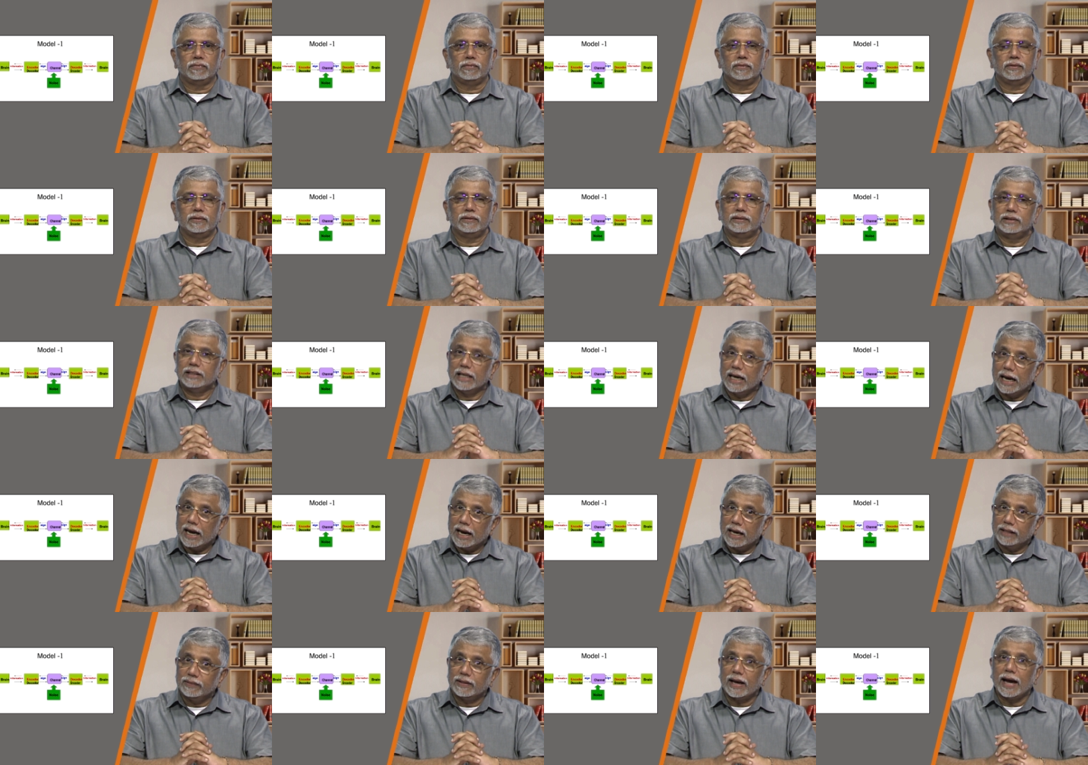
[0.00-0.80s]

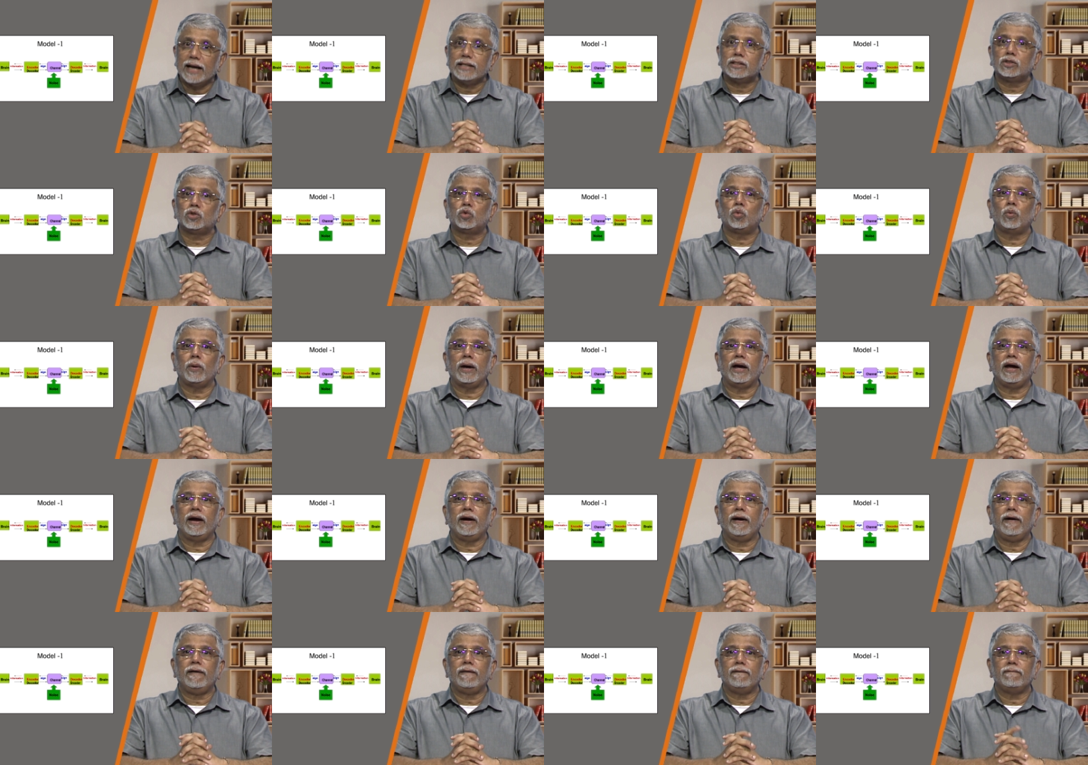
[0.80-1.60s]
That, that's
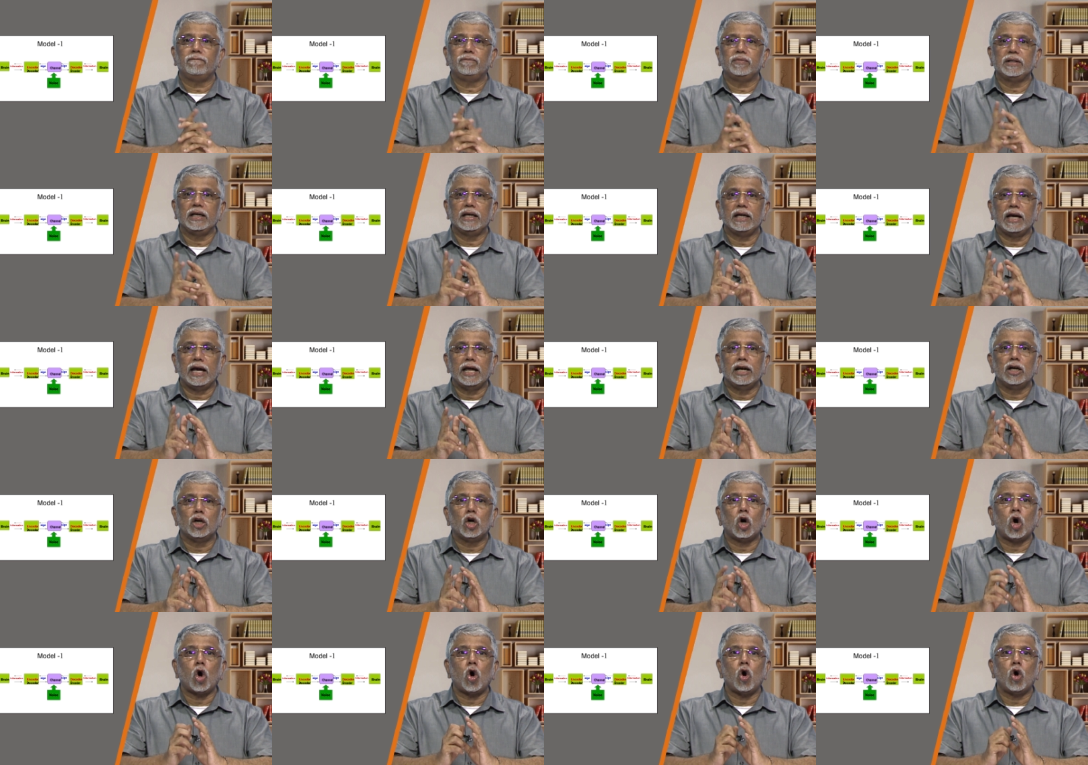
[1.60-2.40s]
where the
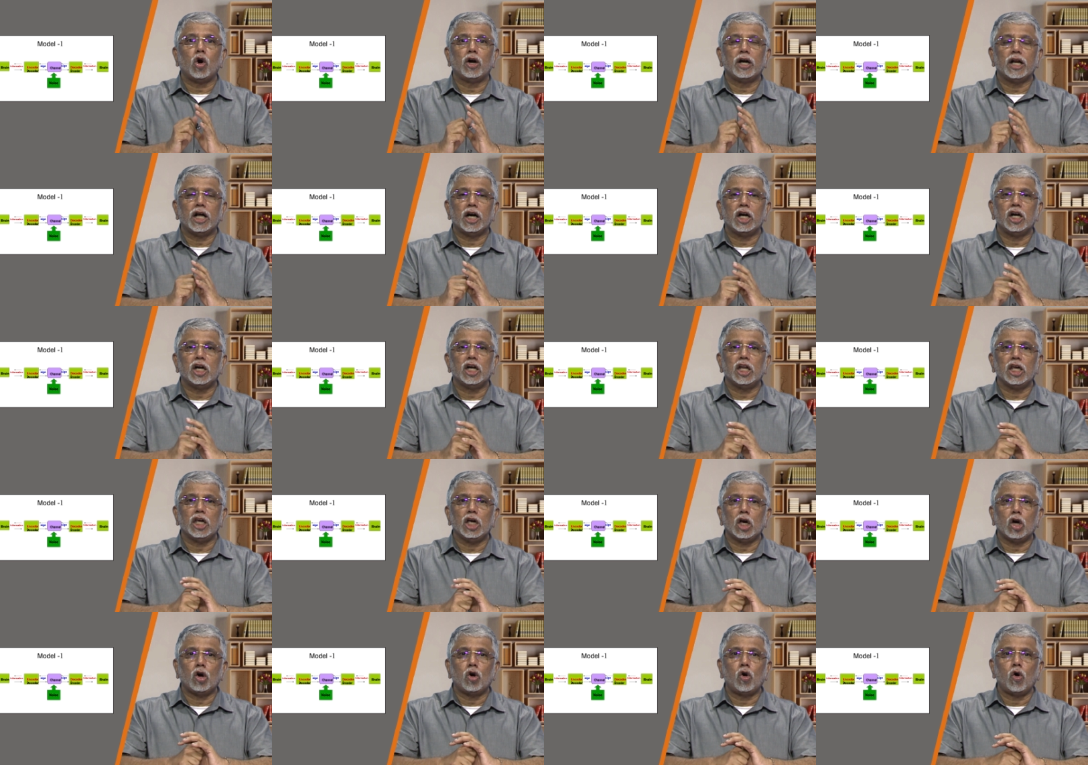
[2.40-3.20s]
encoder
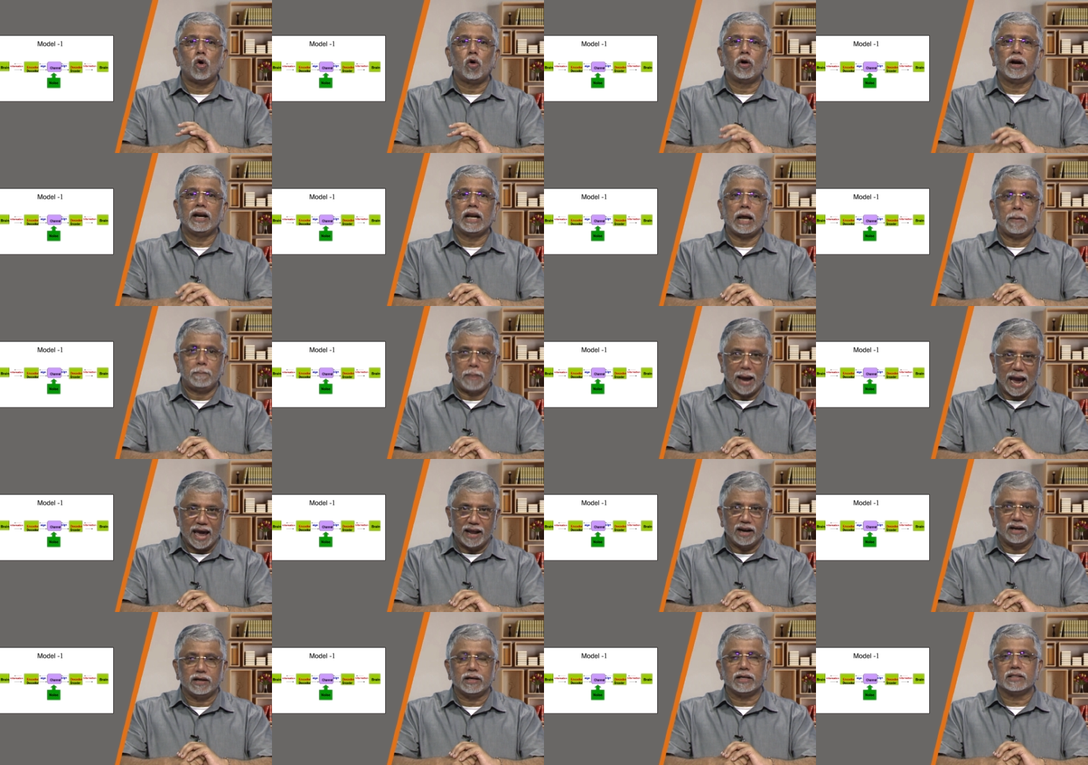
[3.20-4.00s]
decoder
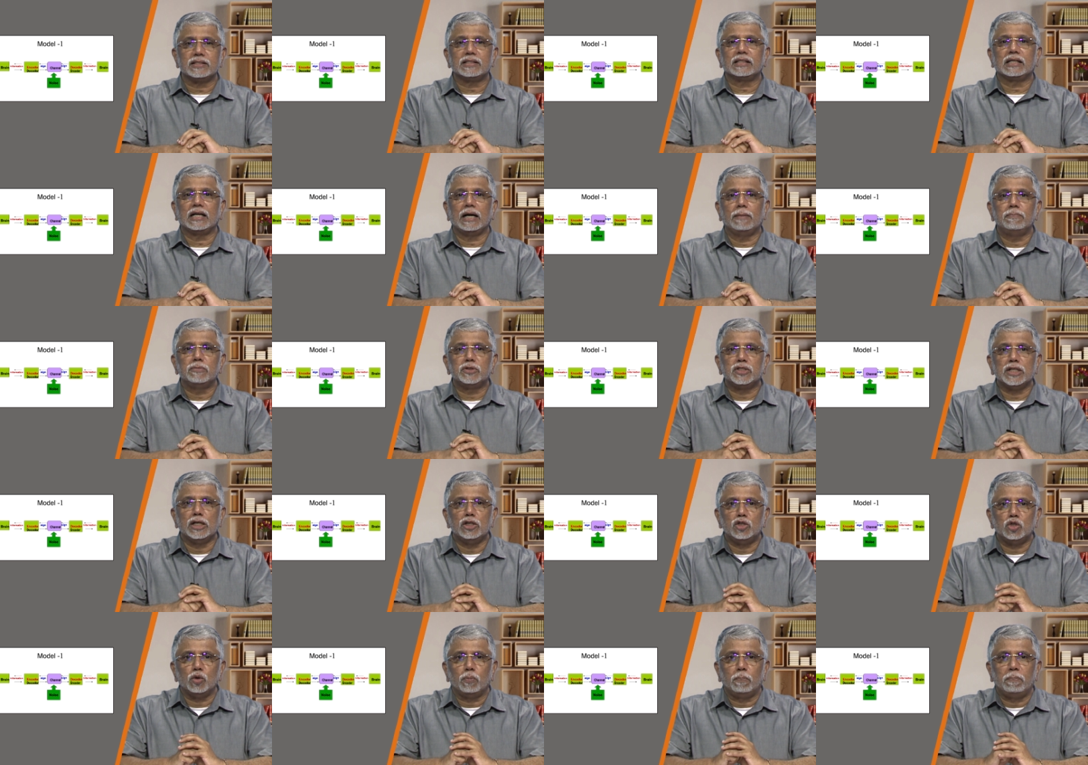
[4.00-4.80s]
apparatus comes
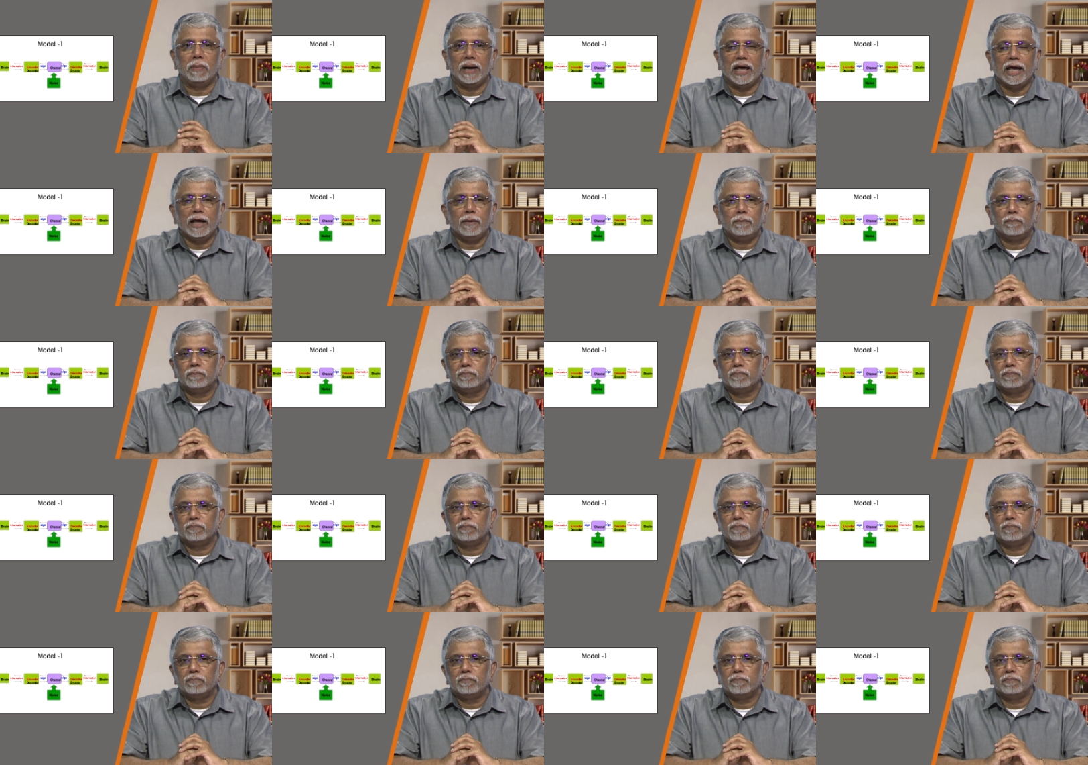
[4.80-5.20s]
into play.